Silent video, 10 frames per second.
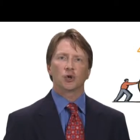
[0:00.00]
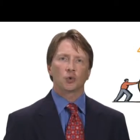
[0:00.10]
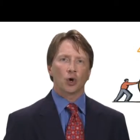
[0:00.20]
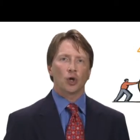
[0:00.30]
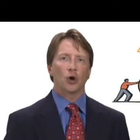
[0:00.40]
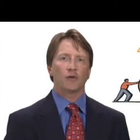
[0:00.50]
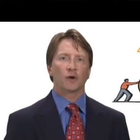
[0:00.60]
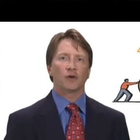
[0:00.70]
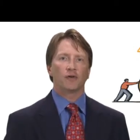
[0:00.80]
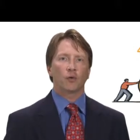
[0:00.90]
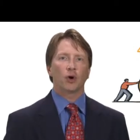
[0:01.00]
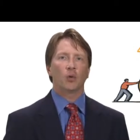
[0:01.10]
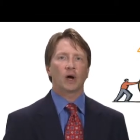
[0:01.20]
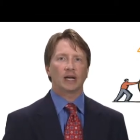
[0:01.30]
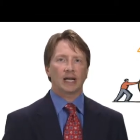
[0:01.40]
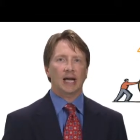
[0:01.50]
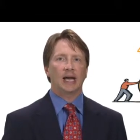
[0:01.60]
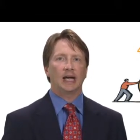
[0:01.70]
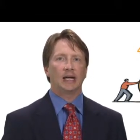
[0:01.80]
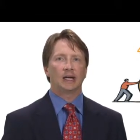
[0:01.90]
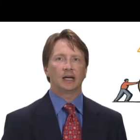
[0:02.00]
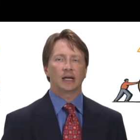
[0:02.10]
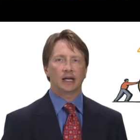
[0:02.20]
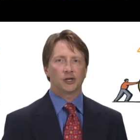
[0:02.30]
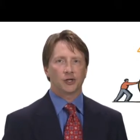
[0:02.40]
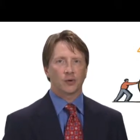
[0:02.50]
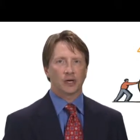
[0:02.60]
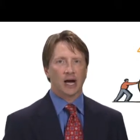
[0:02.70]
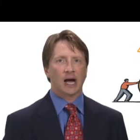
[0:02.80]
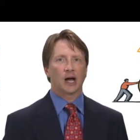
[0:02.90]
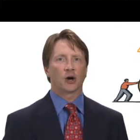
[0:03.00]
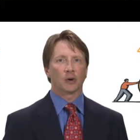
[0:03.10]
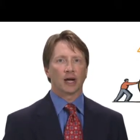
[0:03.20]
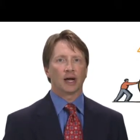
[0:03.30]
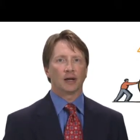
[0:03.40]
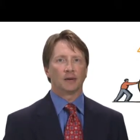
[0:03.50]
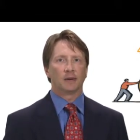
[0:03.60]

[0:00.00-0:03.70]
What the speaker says: to roll over a 401k into an IRA.